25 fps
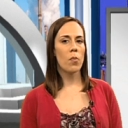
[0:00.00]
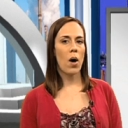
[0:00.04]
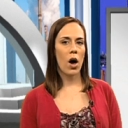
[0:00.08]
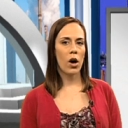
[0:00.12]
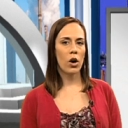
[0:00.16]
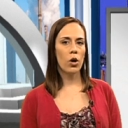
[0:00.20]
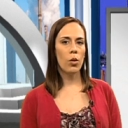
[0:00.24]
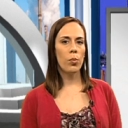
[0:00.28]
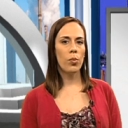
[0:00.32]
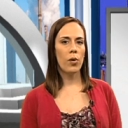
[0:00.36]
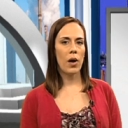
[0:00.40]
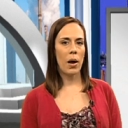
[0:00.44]

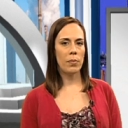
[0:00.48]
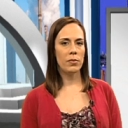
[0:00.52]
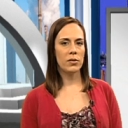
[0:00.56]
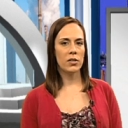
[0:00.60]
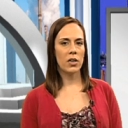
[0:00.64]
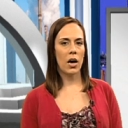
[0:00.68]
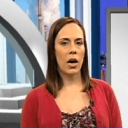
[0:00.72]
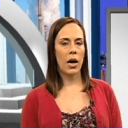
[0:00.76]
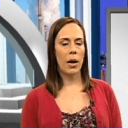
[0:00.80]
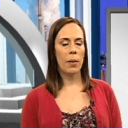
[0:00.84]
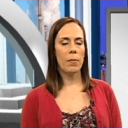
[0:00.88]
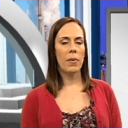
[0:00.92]
model prep
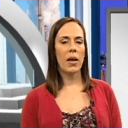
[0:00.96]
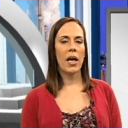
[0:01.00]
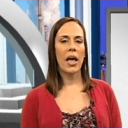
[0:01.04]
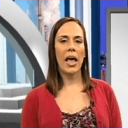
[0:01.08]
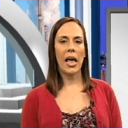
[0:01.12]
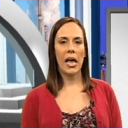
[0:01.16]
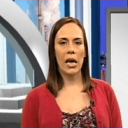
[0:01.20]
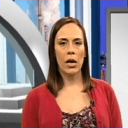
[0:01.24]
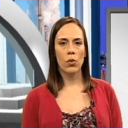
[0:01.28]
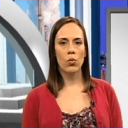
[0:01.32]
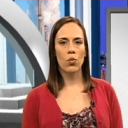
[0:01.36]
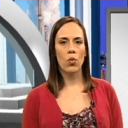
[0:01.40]
time
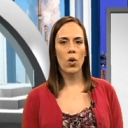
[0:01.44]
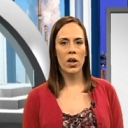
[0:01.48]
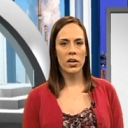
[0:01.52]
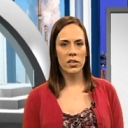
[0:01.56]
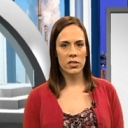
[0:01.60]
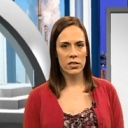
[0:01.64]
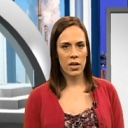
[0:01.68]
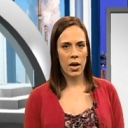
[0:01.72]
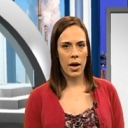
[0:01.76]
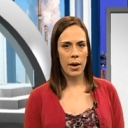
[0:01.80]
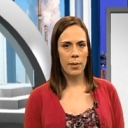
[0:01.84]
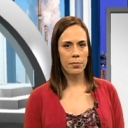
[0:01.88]
and
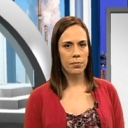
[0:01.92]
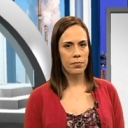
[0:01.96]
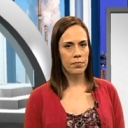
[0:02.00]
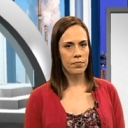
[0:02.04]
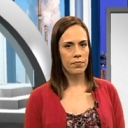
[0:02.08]
run time.